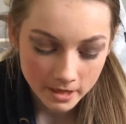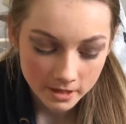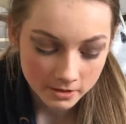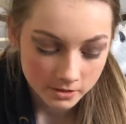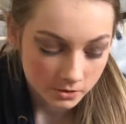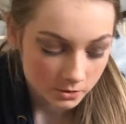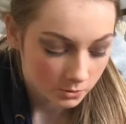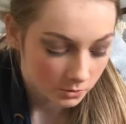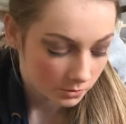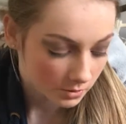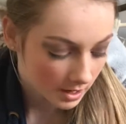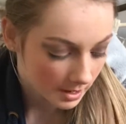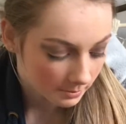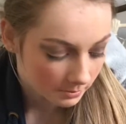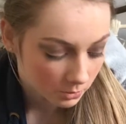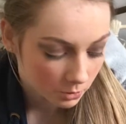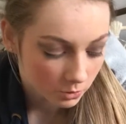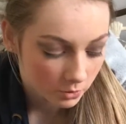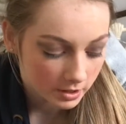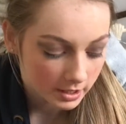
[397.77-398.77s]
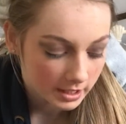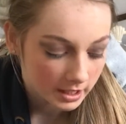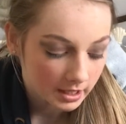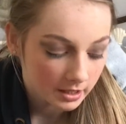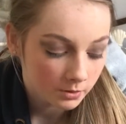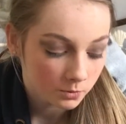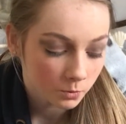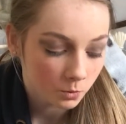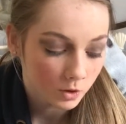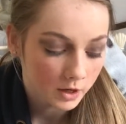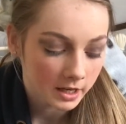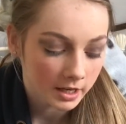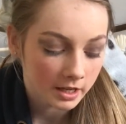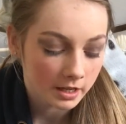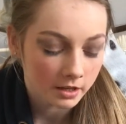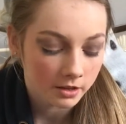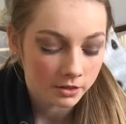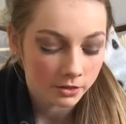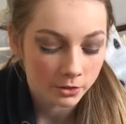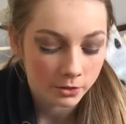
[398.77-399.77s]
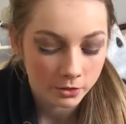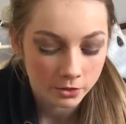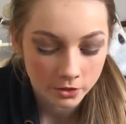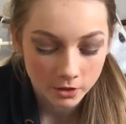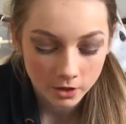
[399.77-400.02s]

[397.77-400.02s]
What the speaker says: So I'm going in with